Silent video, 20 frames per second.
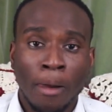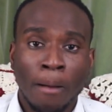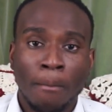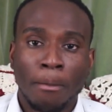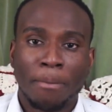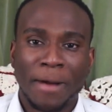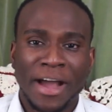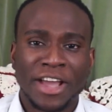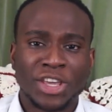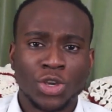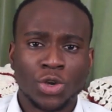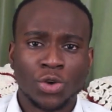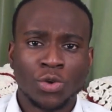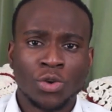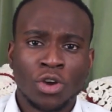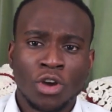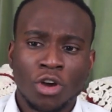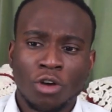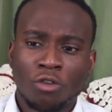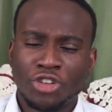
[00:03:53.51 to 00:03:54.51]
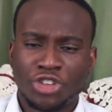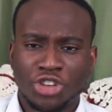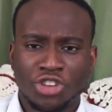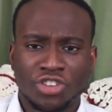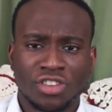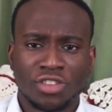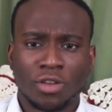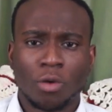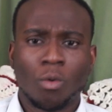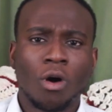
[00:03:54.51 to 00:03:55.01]
But by you
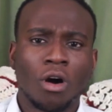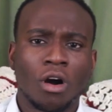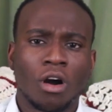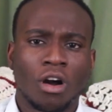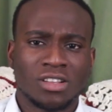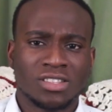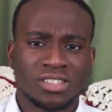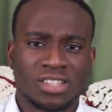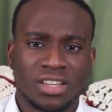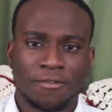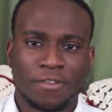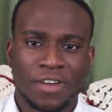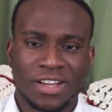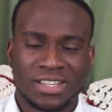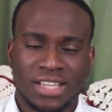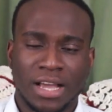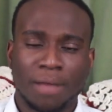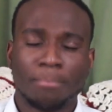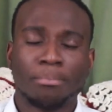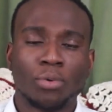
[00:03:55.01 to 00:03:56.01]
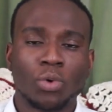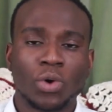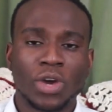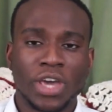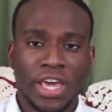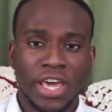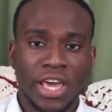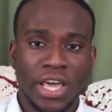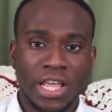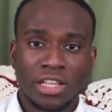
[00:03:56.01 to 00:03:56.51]
reducing the water content, for example,
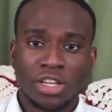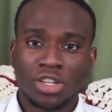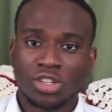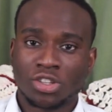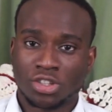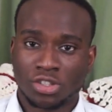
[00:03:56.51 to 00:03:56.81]
in